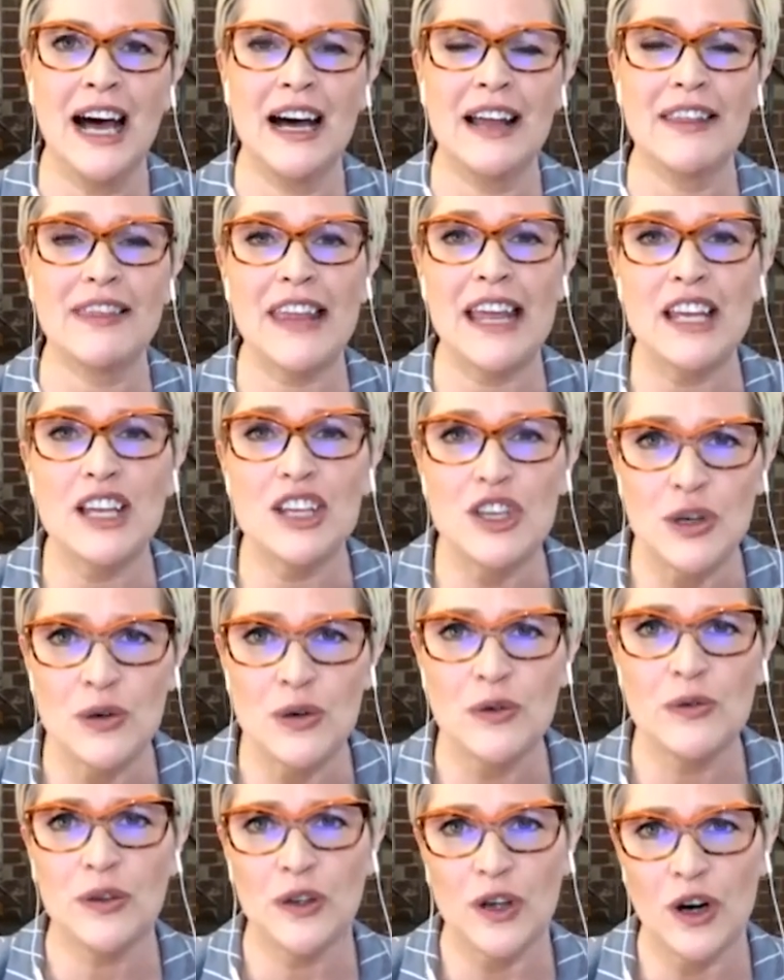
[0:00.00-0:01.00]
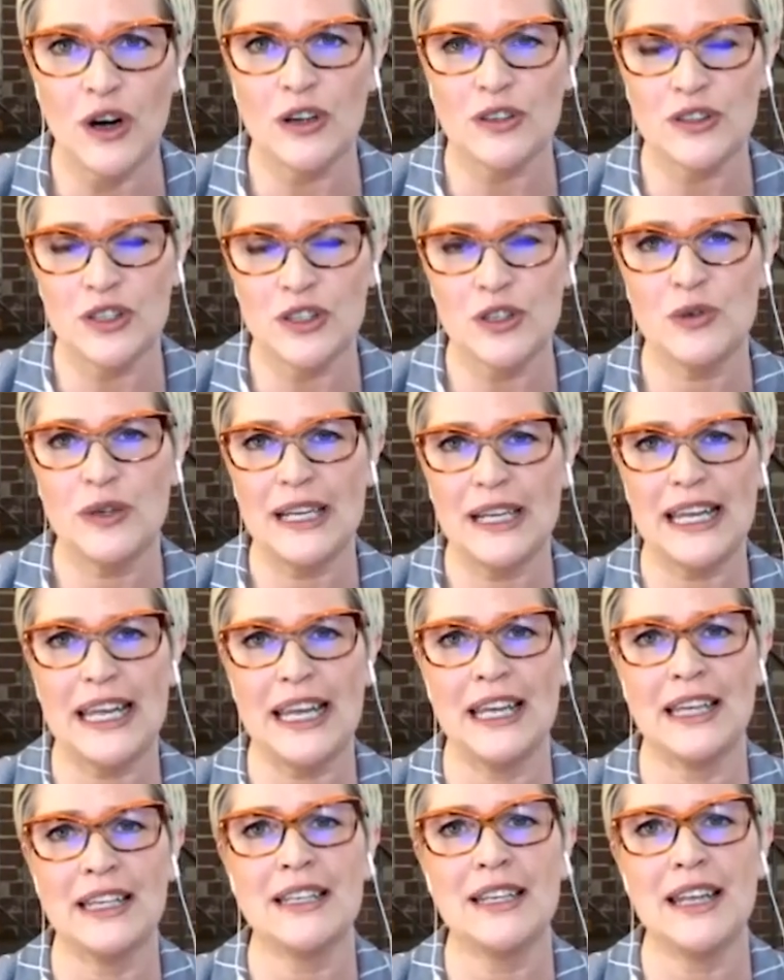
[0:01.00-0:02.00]
Thank you for all tuning
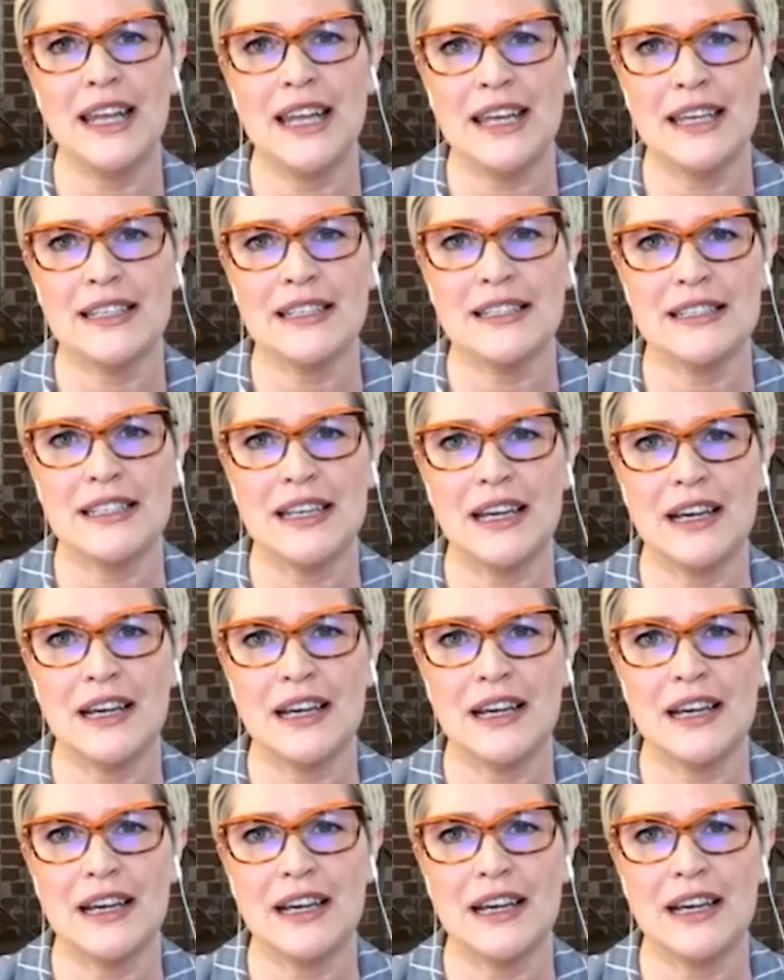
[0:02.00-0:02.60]
in, and